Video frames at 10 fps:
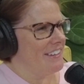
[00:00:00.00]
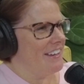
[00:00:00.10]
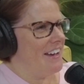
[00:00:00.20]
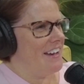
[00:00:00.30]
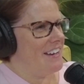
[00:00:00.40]

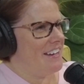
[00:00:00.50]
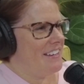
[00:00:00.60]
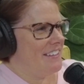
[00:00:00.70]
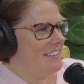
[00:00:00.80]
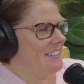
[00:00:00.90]

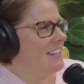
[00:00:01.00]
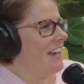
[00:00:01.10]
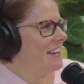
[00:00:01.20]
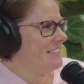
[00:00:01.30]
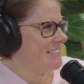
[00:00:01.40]

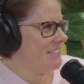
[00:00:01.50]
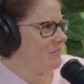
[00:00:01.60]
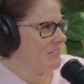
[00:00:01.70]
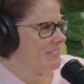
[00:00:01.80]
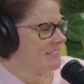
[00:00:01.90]
Yes, it
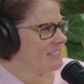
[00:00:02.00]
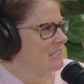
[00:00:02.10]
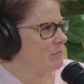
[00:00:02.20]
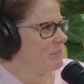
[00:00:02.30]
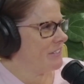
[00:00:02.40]
was
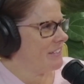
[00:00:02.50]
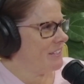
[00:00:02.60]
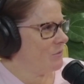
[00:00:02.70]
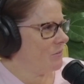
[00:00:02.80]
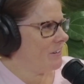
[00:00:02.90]
Celebrity
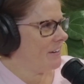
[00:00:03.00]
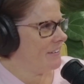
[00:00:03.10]
Equinox